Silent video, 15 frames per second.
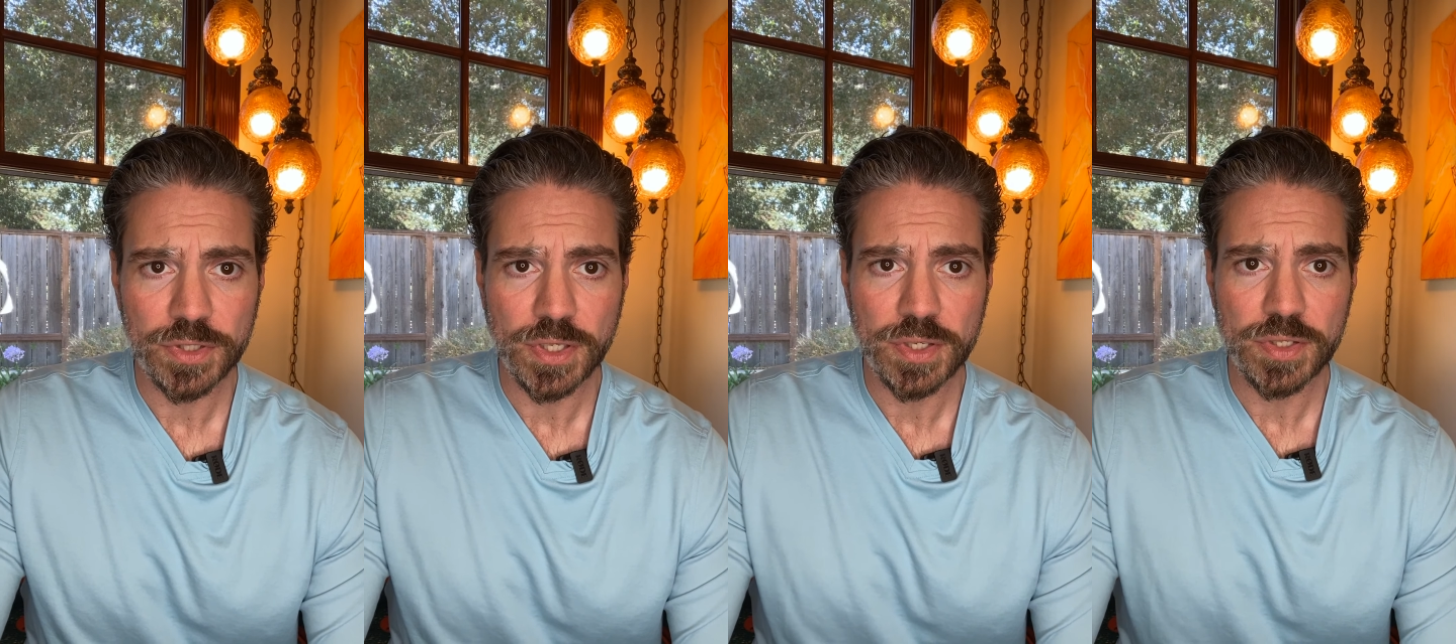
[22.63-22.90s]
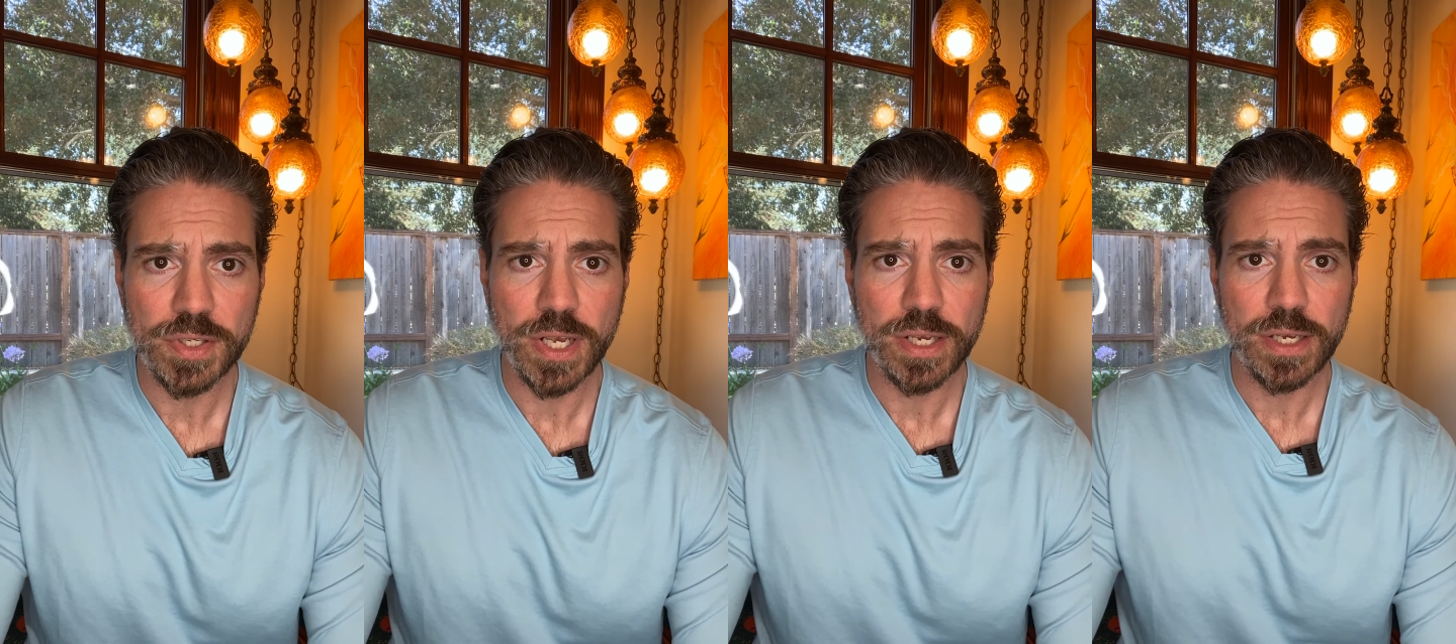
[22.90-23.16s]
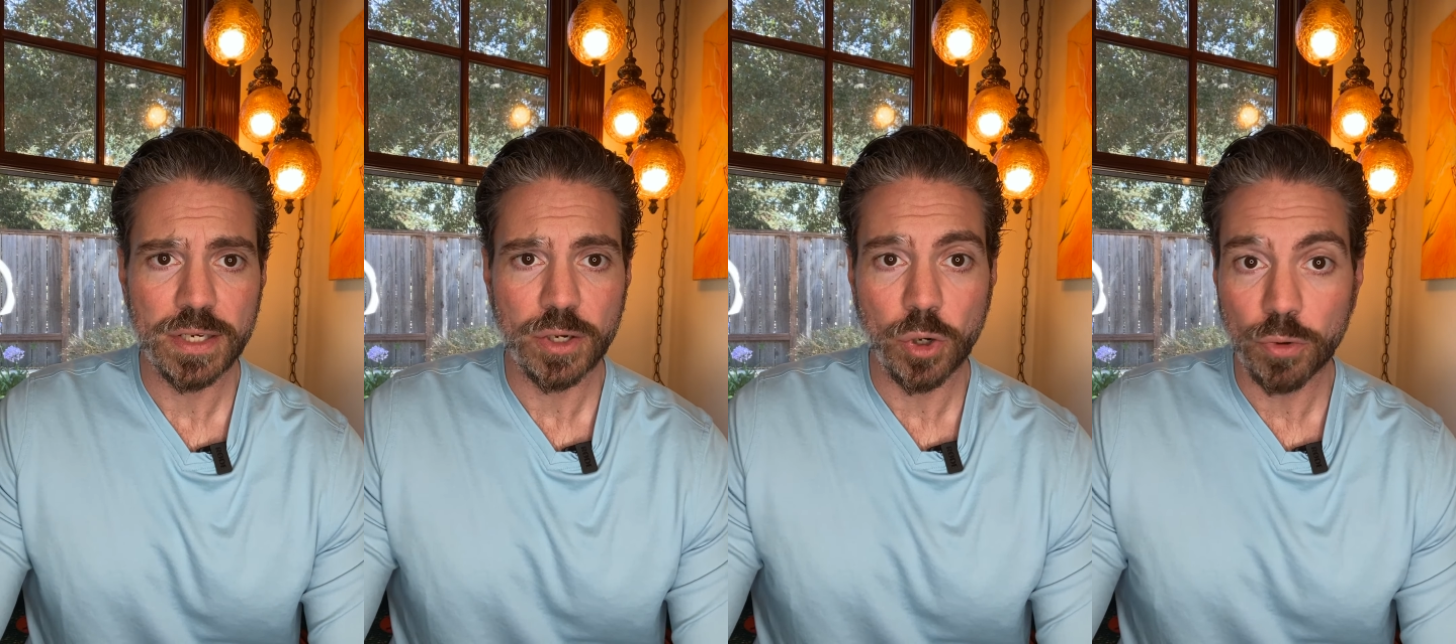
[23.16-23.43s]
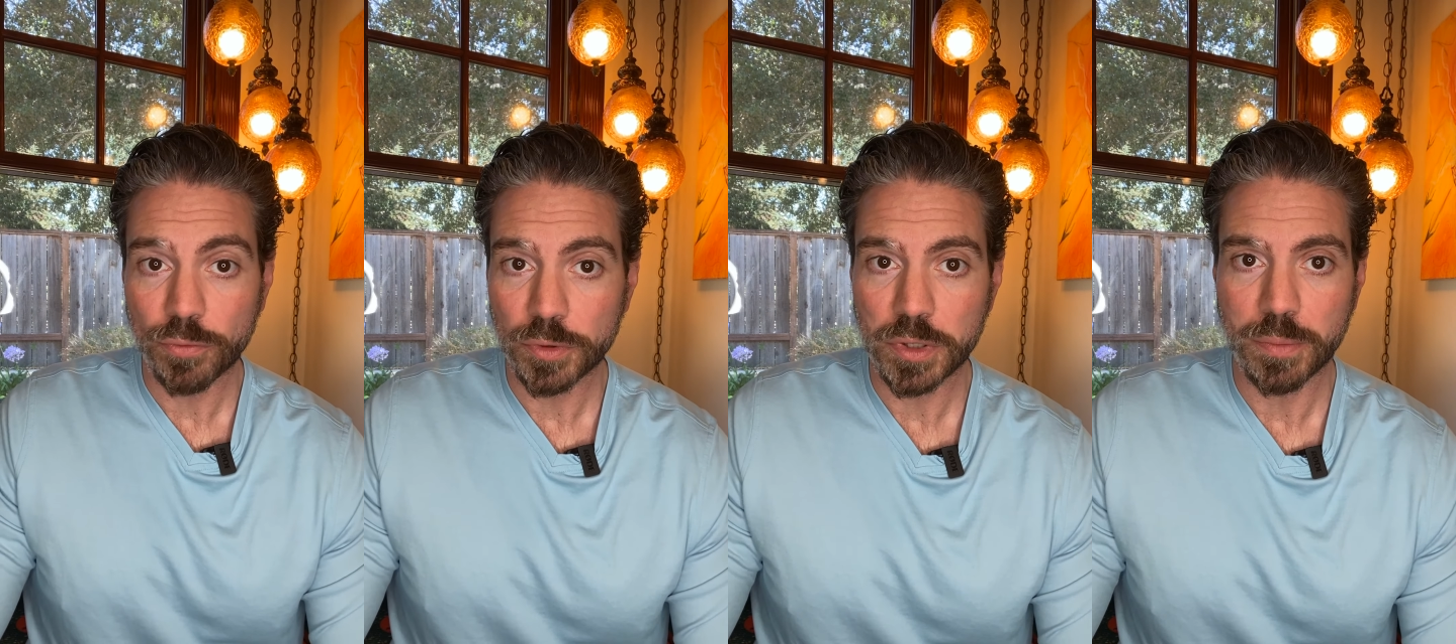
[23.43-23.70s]
is taking
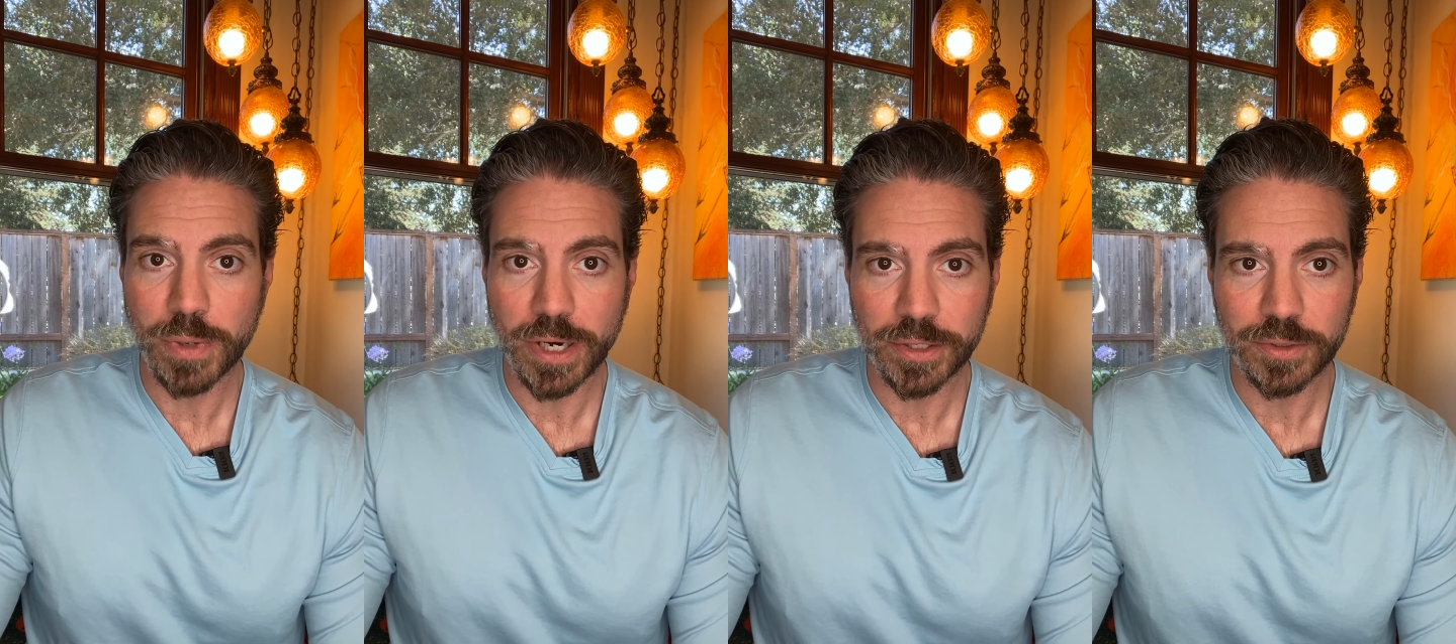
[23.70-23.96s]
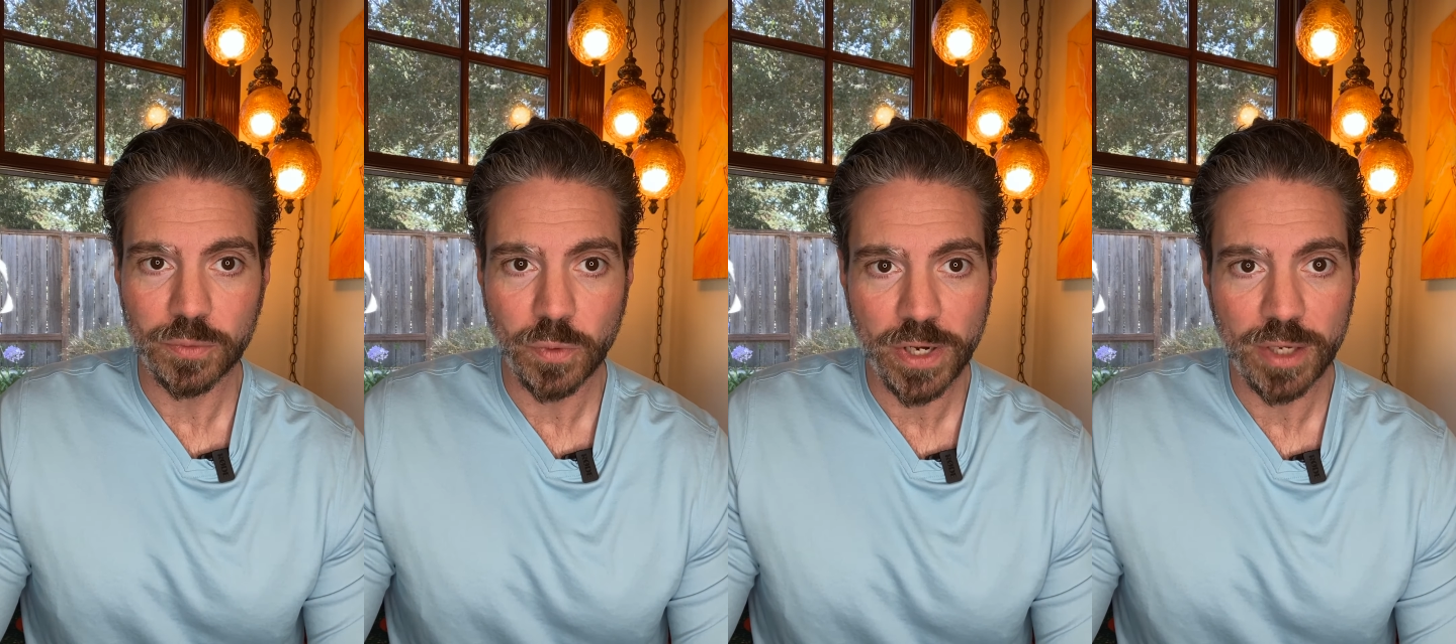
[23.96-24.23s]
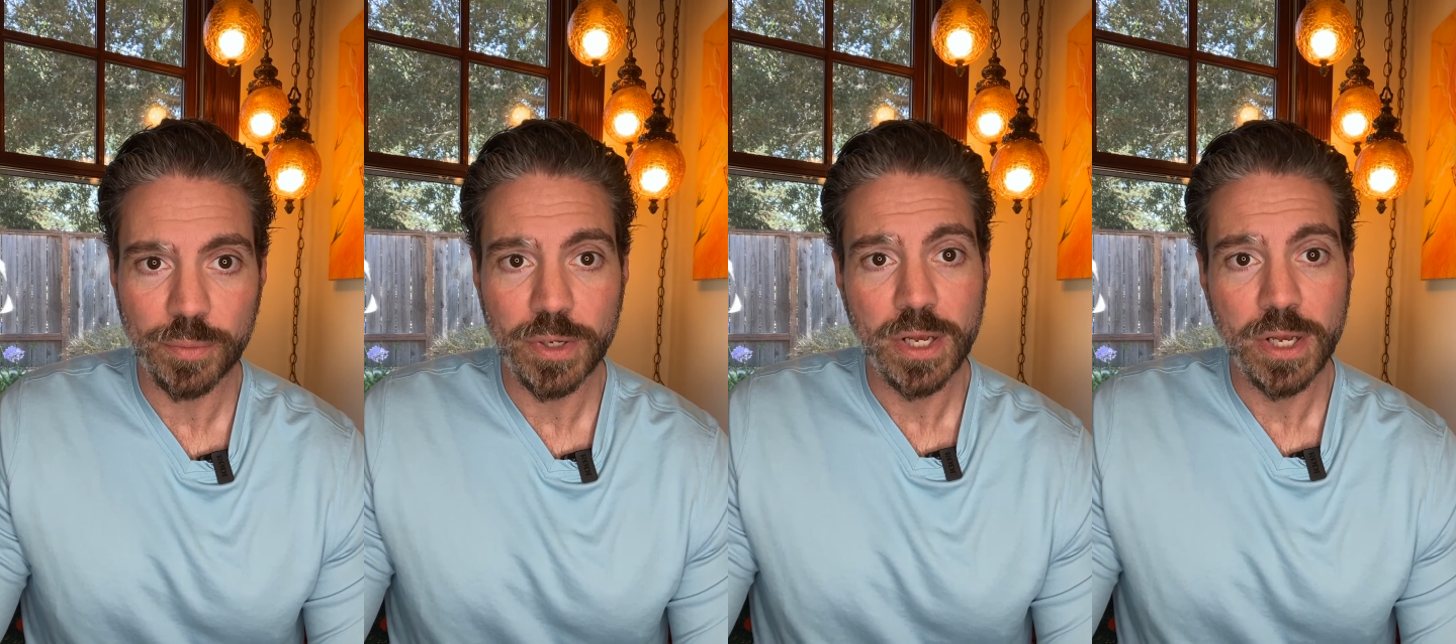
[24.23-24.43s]
over the modern web.